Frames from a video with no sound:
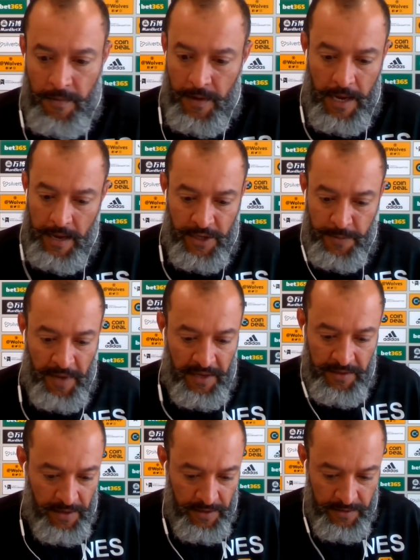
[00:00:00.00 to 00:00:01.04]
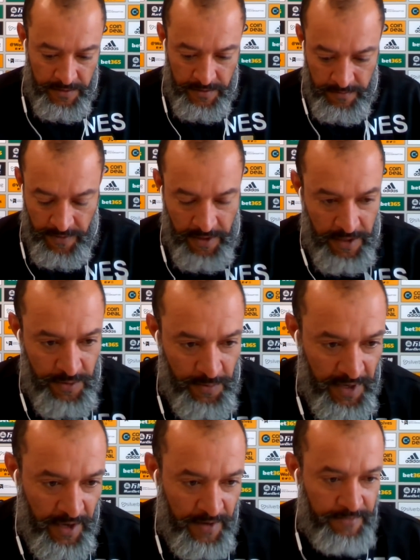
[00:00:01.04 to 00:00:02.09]
I expect Villa to
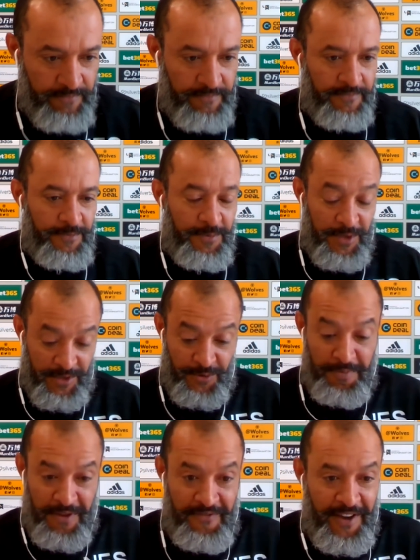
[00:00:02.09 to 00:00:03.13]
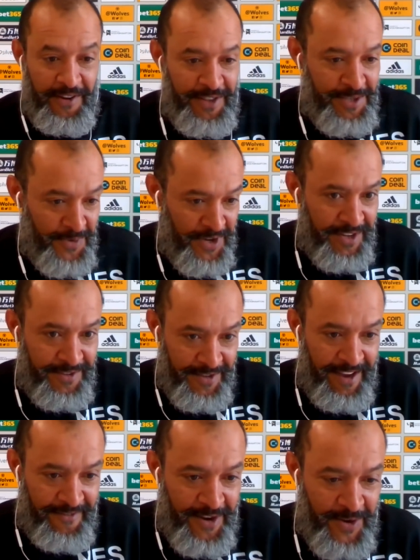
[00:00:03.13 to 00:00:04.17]
be very dangerous because they
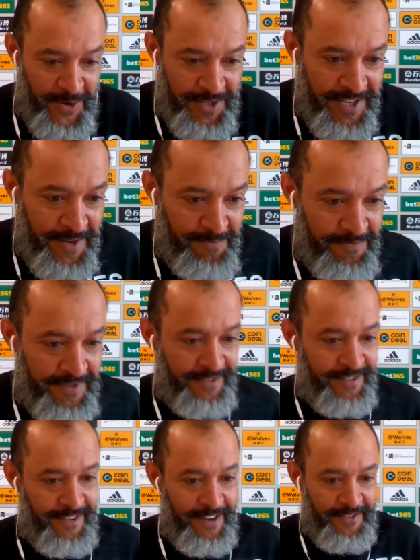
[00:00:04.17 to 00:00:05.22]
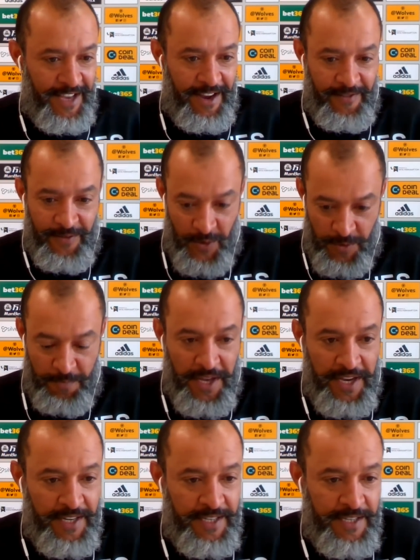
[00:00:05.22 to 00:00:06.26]
have a good team. They have good
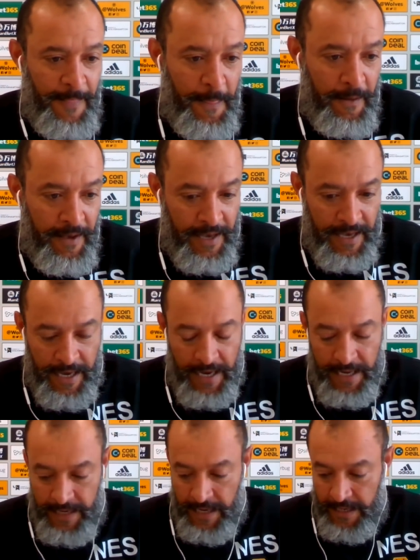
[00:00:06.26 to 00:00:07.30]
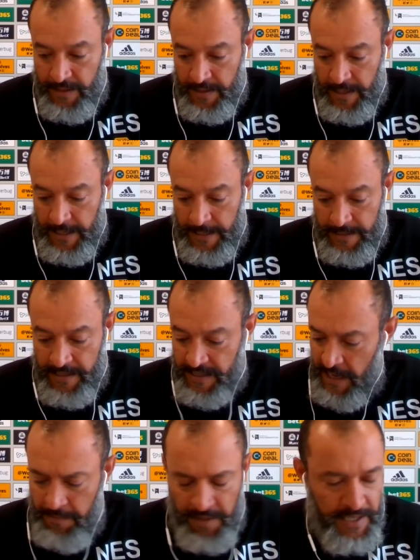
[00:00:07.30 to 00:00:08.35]
players. And that
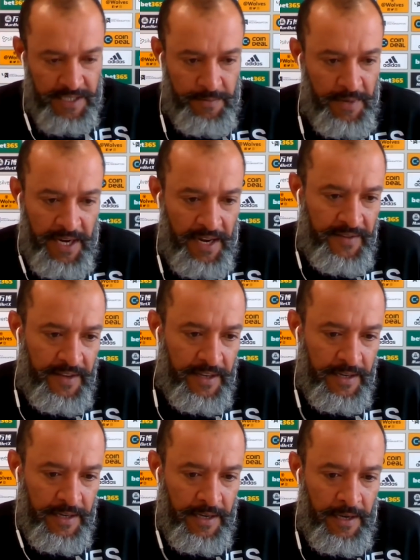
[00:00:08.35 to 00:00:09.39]
table doesn't mean anything.